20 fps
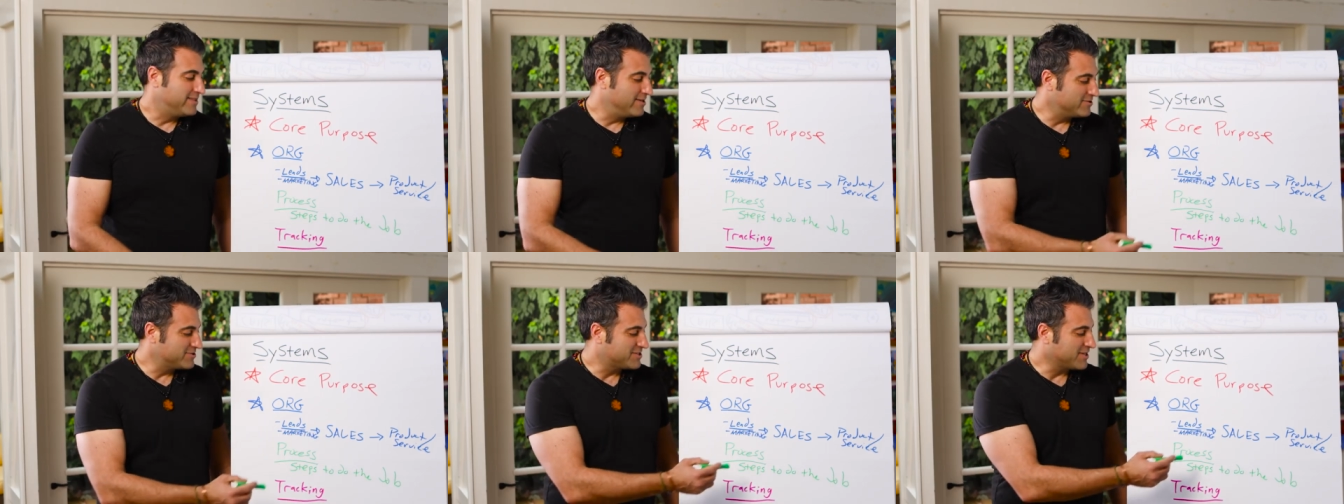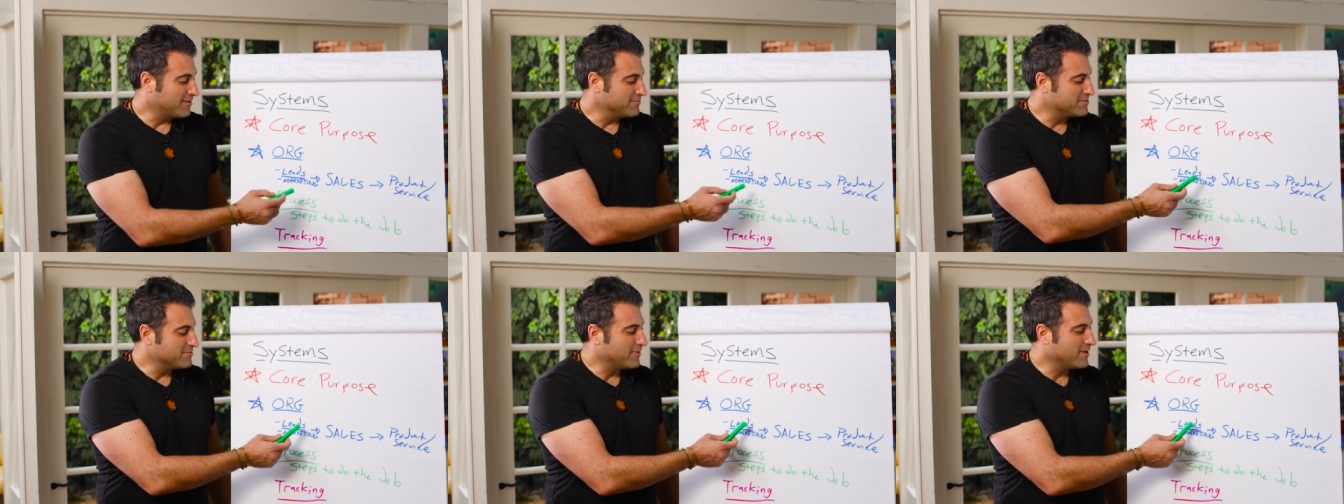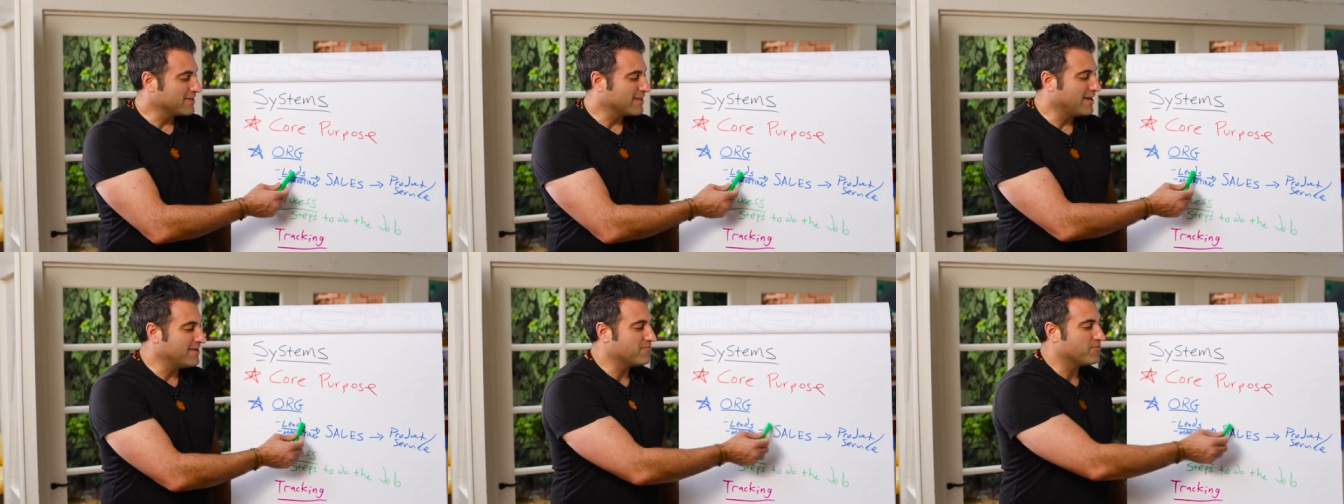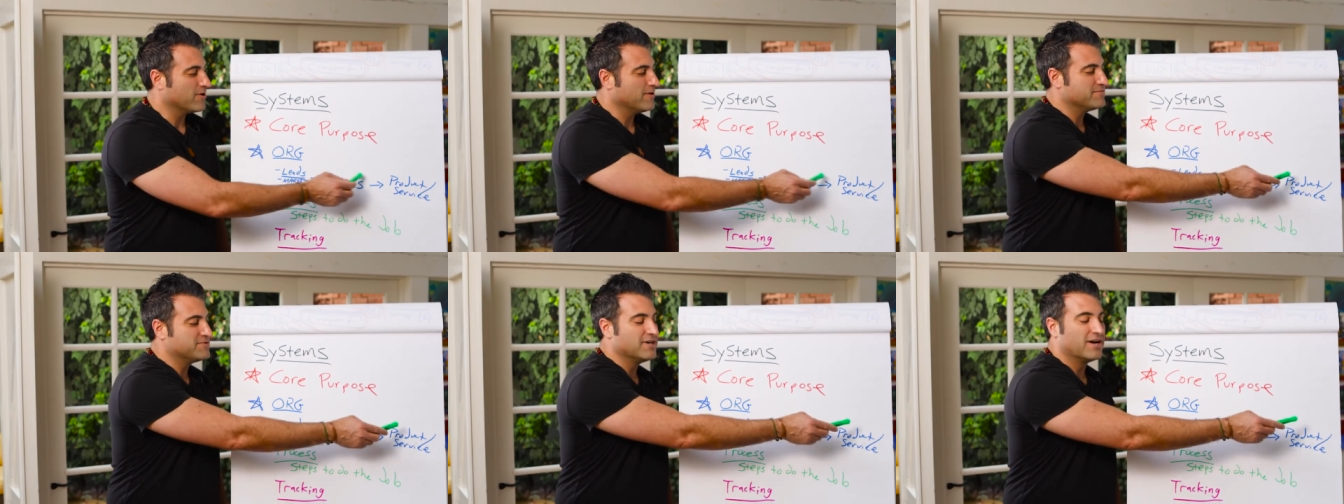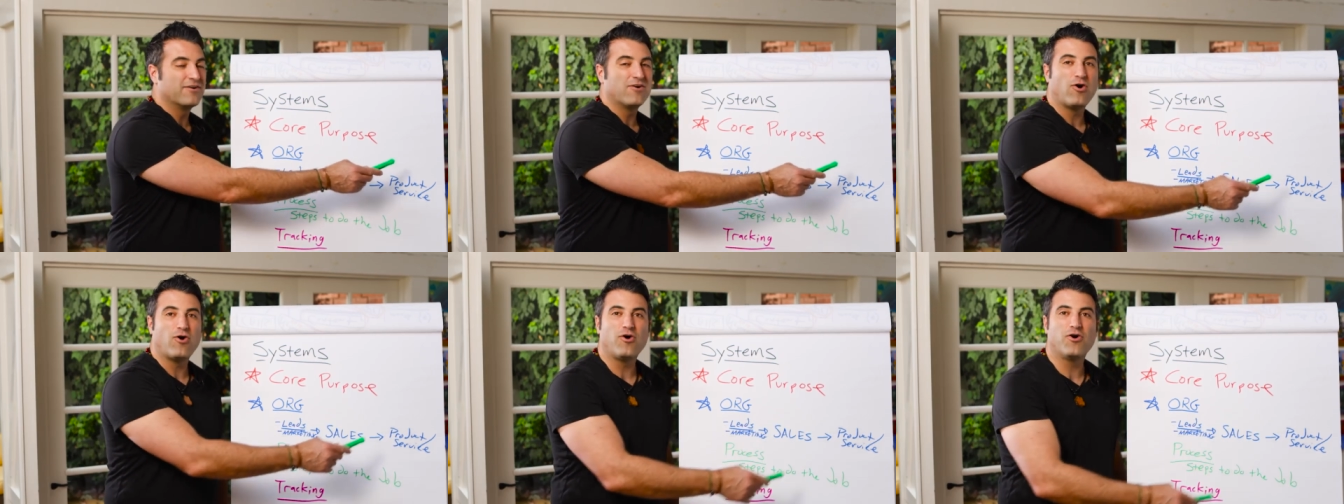There's times in my life where I've
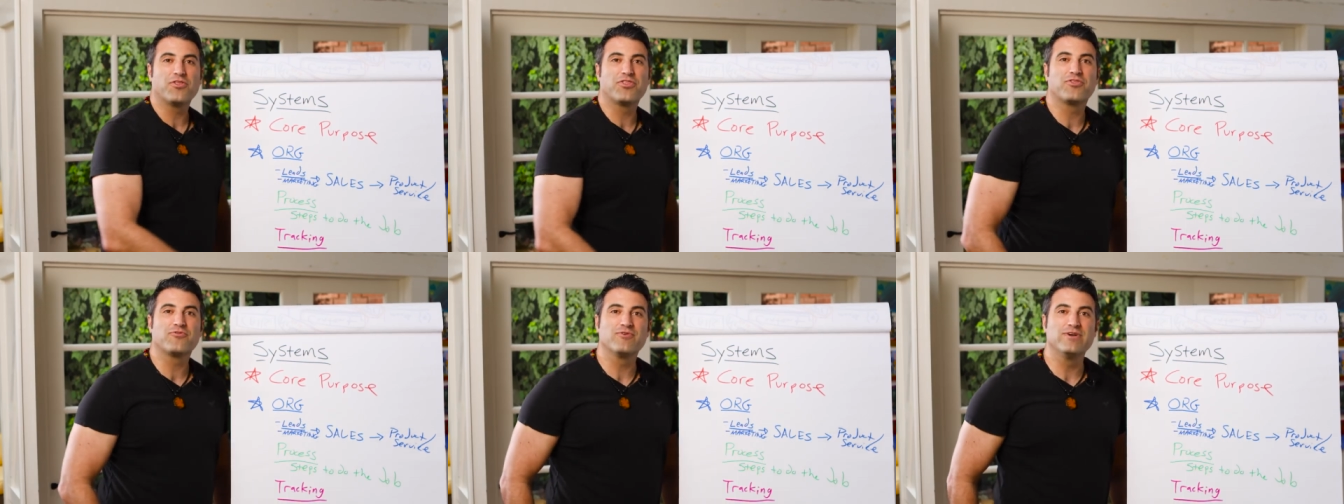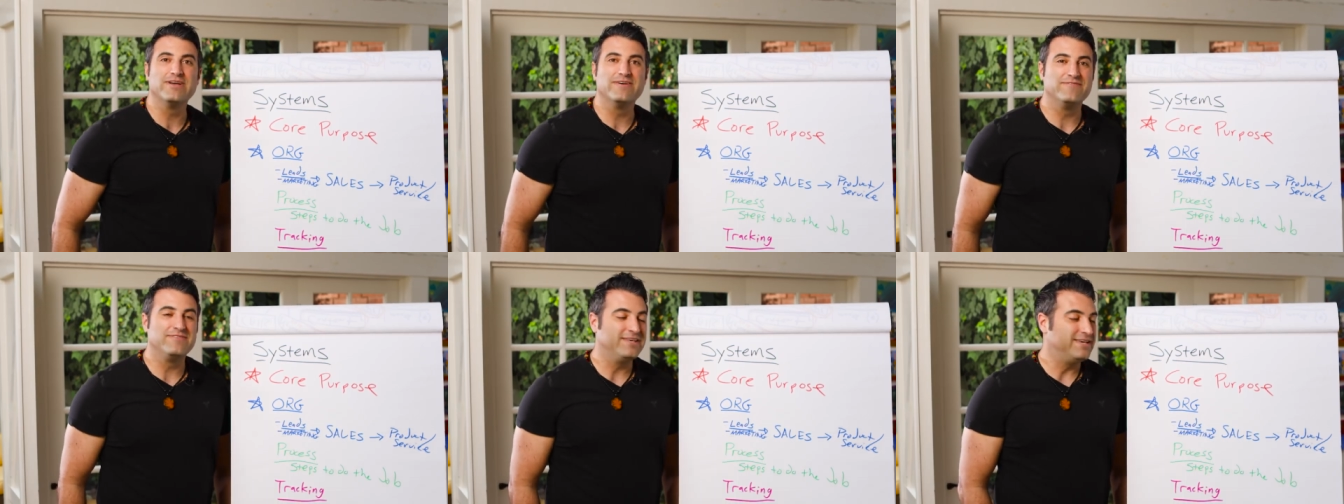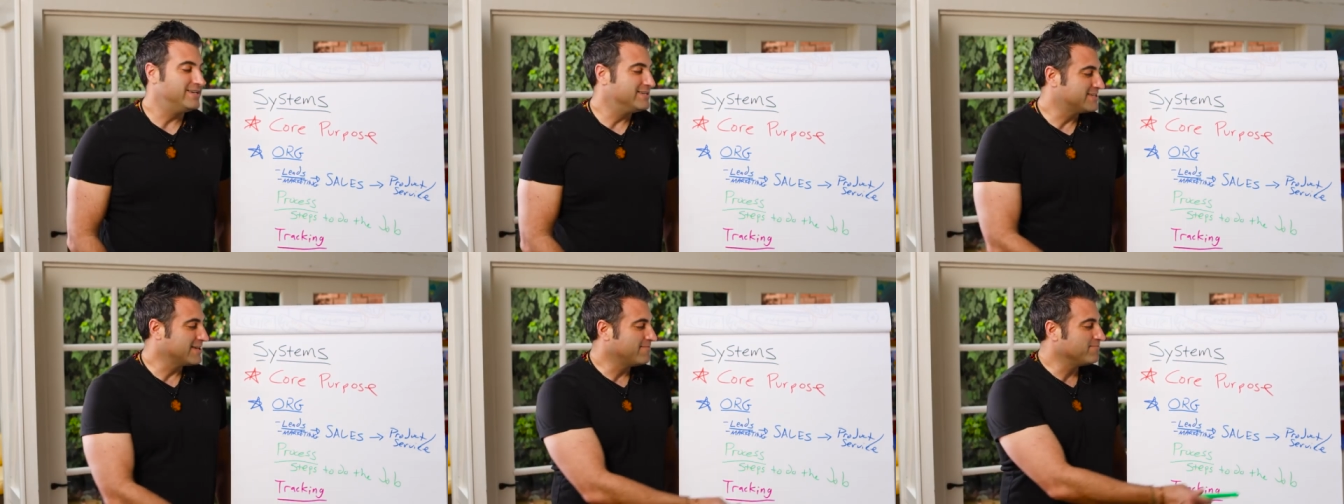done all three of these.